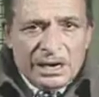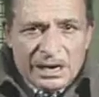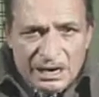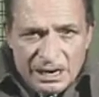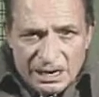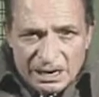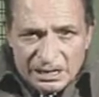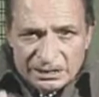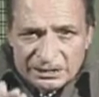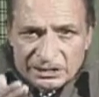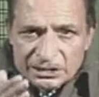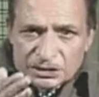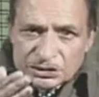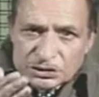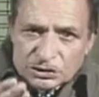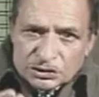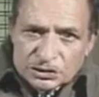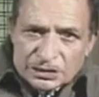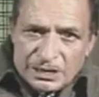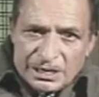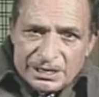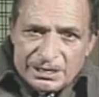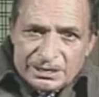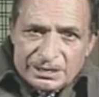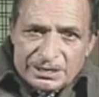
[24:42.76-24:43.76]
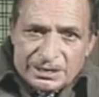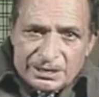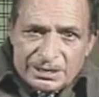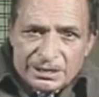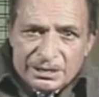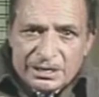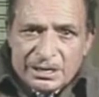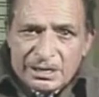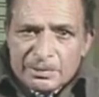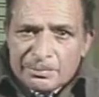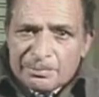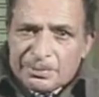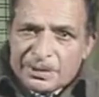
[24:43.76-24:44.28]
and the society
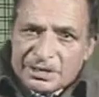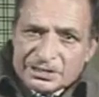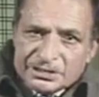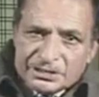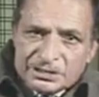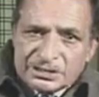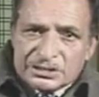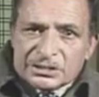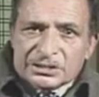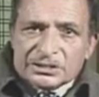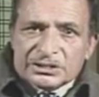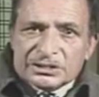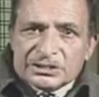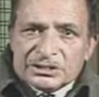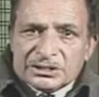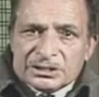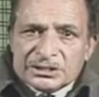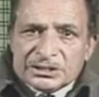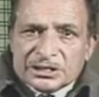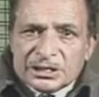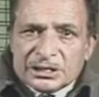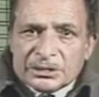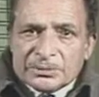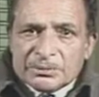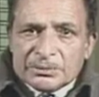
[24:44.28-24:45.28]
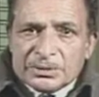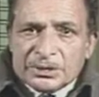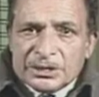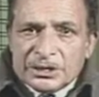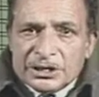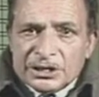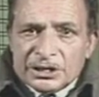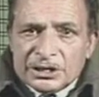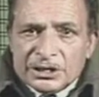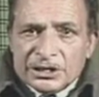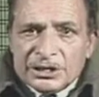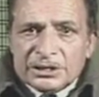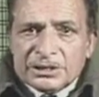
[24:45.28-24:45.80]
presents itself
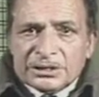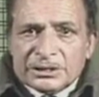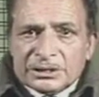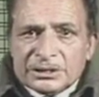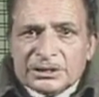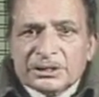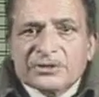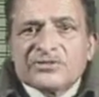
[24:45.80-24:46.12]
in